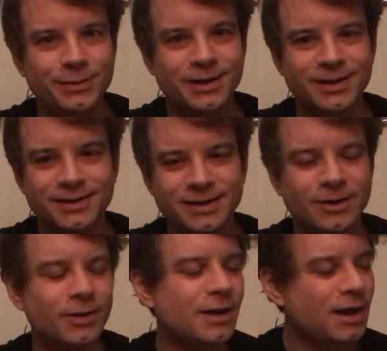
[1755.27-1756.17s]

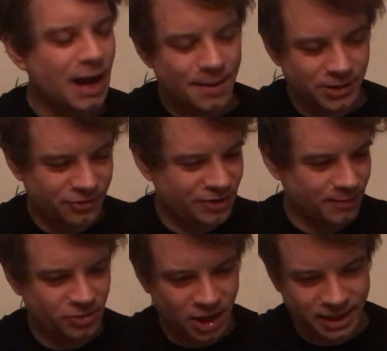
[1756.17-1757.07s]
I'm going to
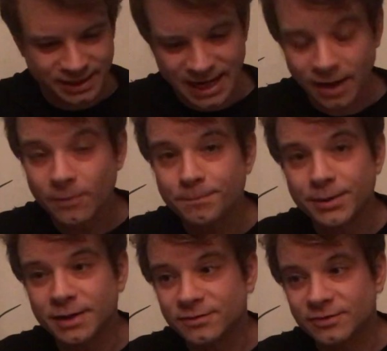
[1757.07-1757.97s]
stop talking now,
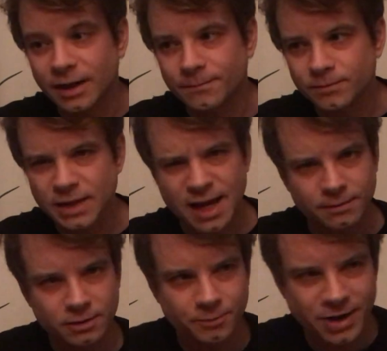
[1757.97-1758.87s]
but yeah,
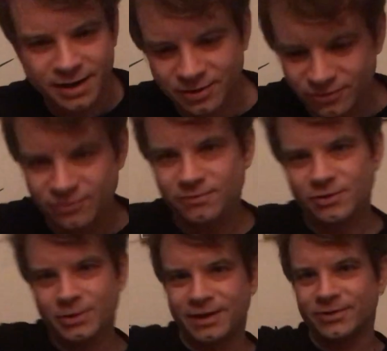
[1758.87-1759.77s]
go practice.
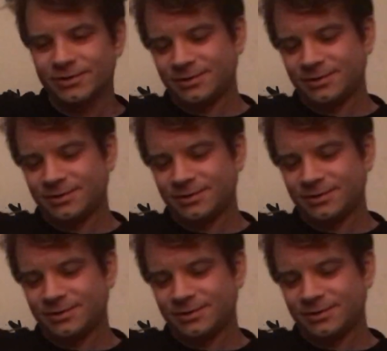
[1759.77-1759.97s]
Do whatever.